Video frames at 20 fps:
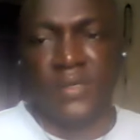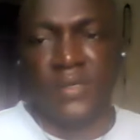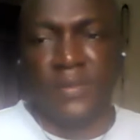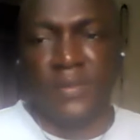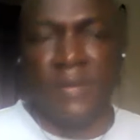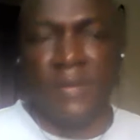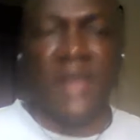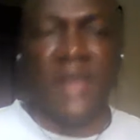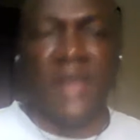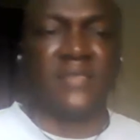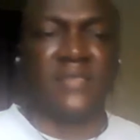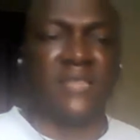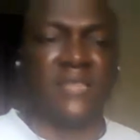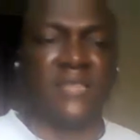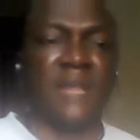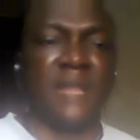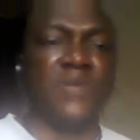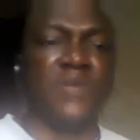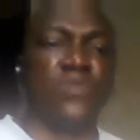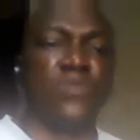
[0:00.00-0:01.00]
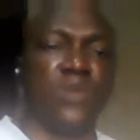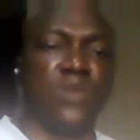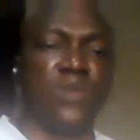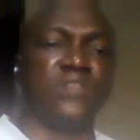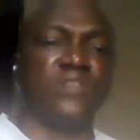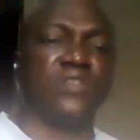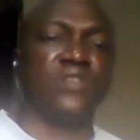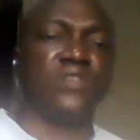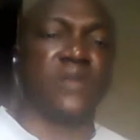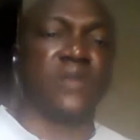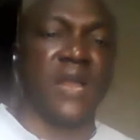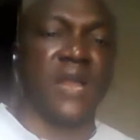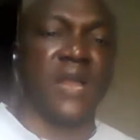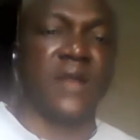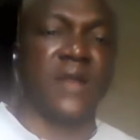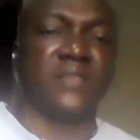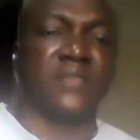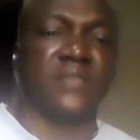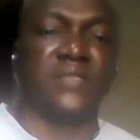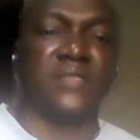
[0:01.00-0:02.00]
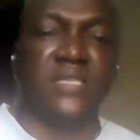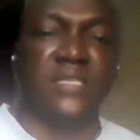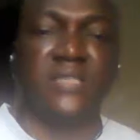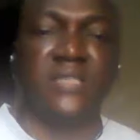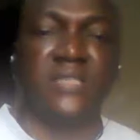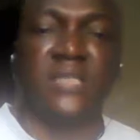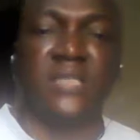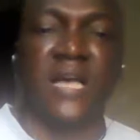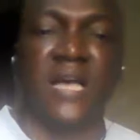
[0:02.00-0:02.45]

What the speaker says: By examining what your character needs